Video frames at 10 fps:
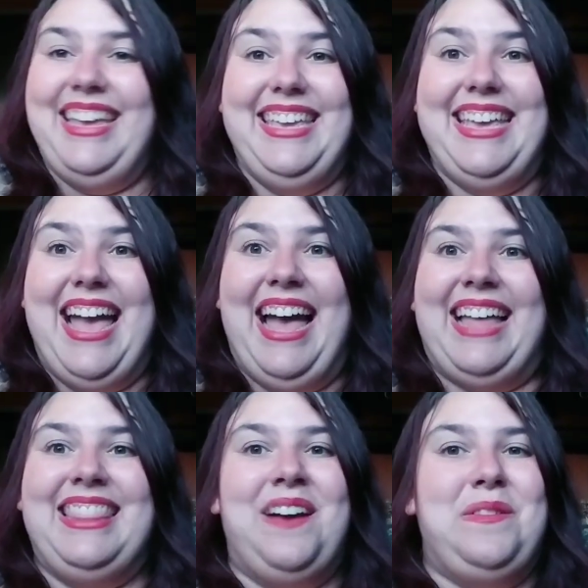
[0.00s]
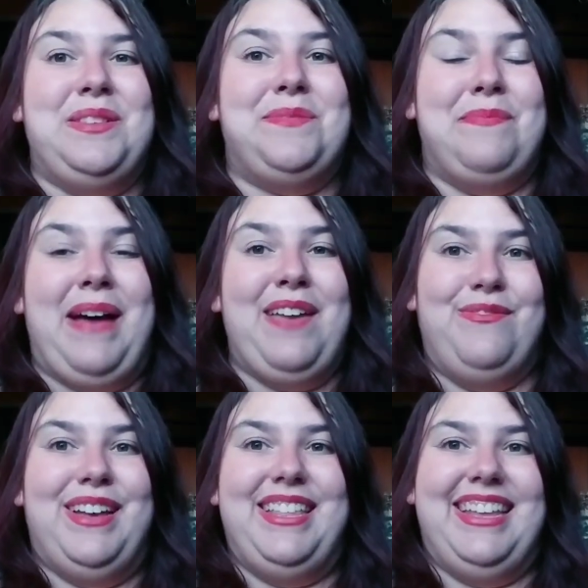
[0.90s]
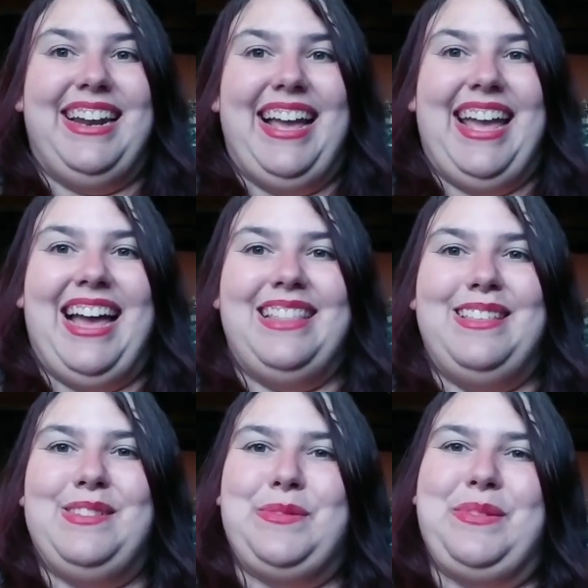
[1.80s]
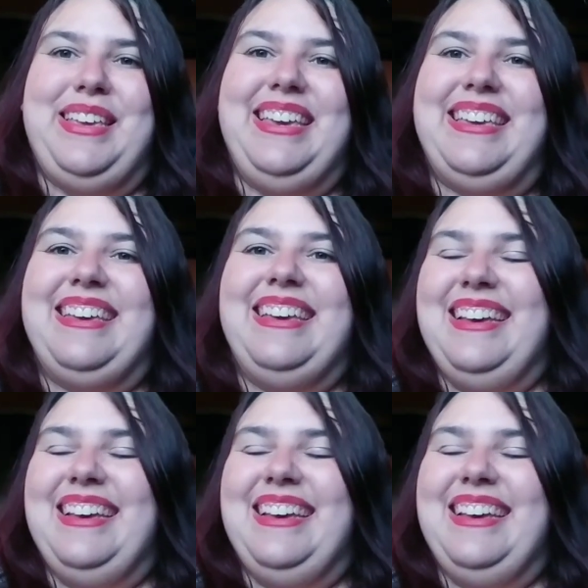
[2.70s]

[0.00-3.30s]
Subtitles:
yeah, that was my fun that I had this week.